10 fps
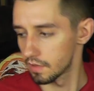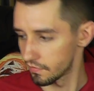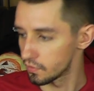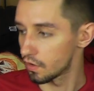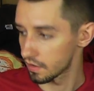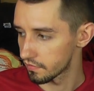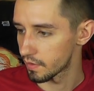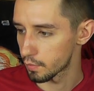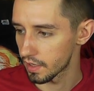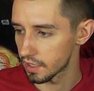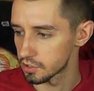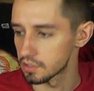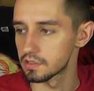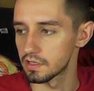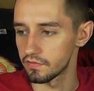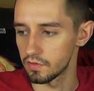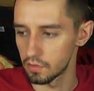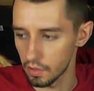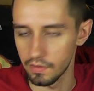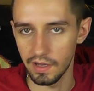if you like Fabrications and if you
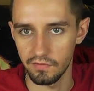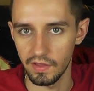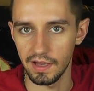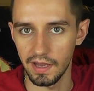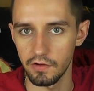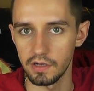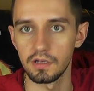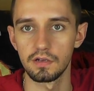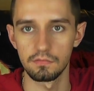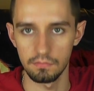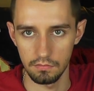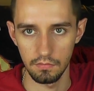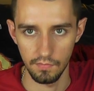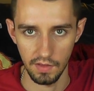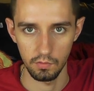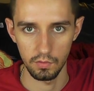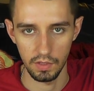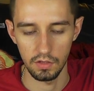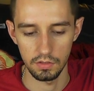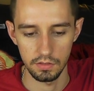don't have that character, they would
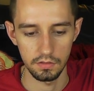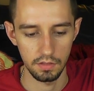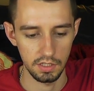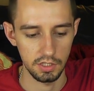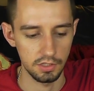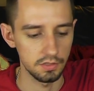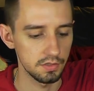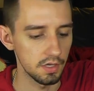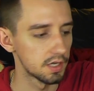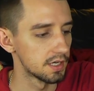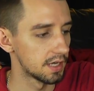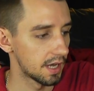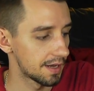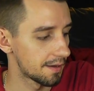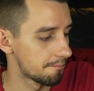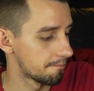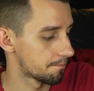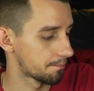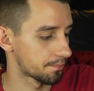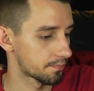be good additions.
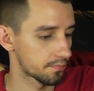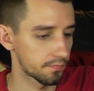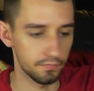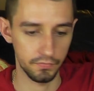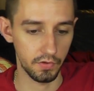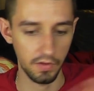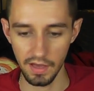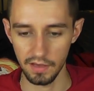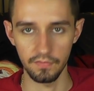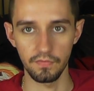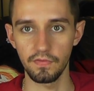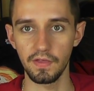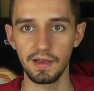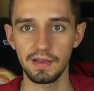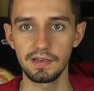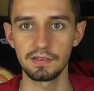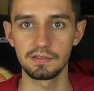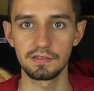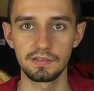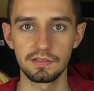So yeah, that
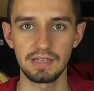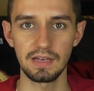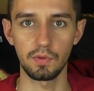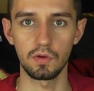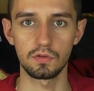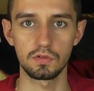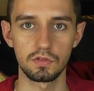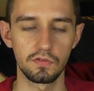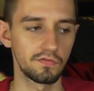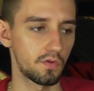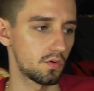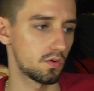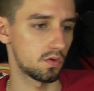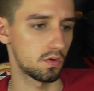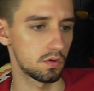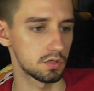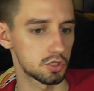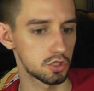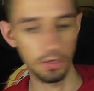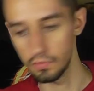is ZBox for
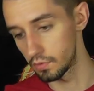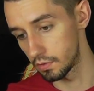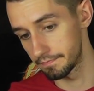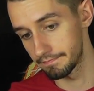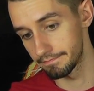June.